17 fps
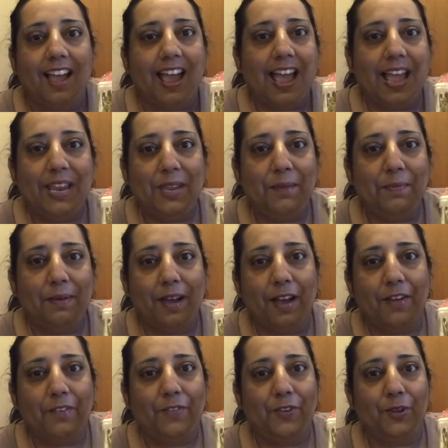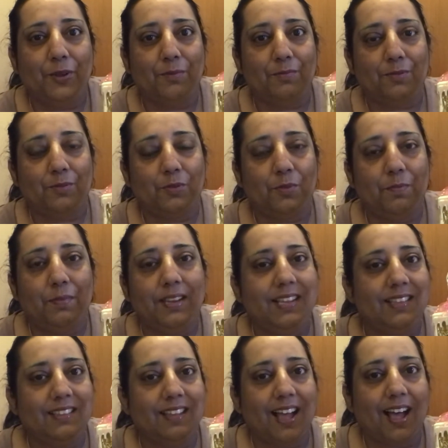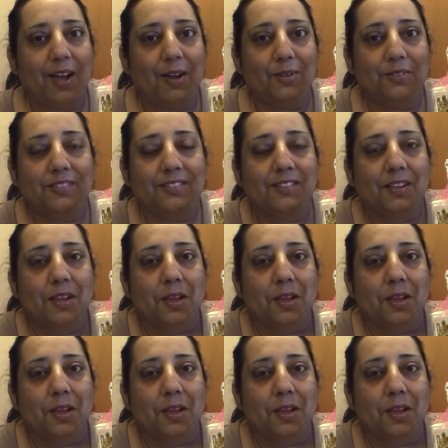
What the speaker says: any perfumes with me in the house